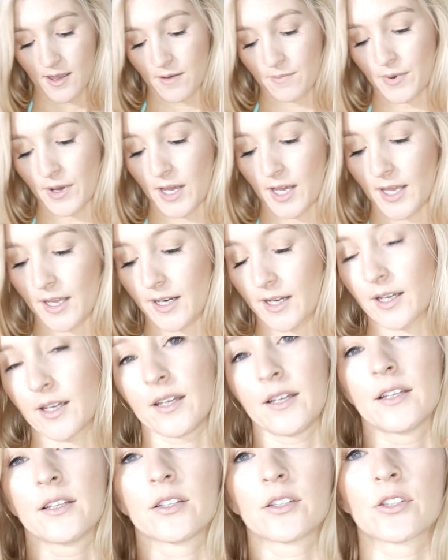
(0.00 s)
But
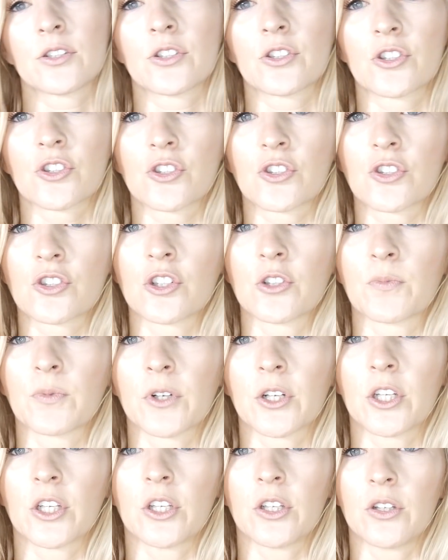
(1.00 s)

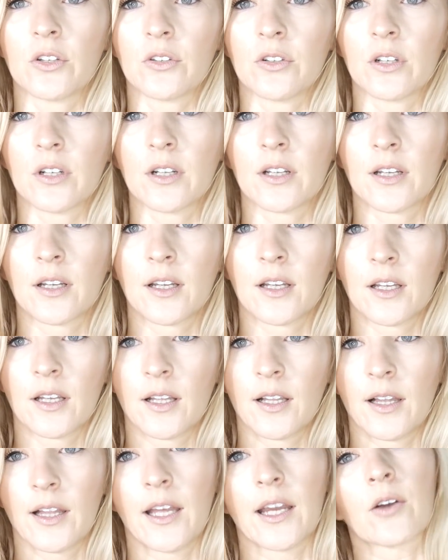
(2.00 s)
super cute,
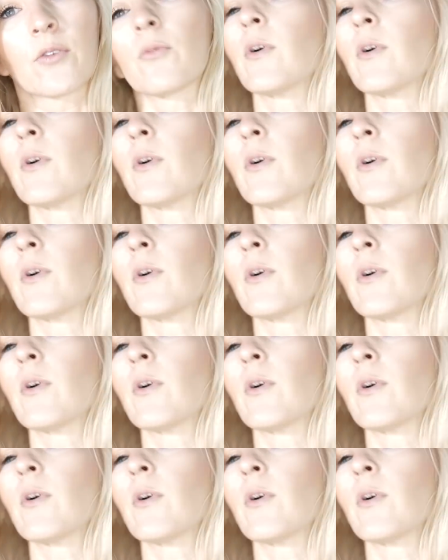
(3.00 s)
like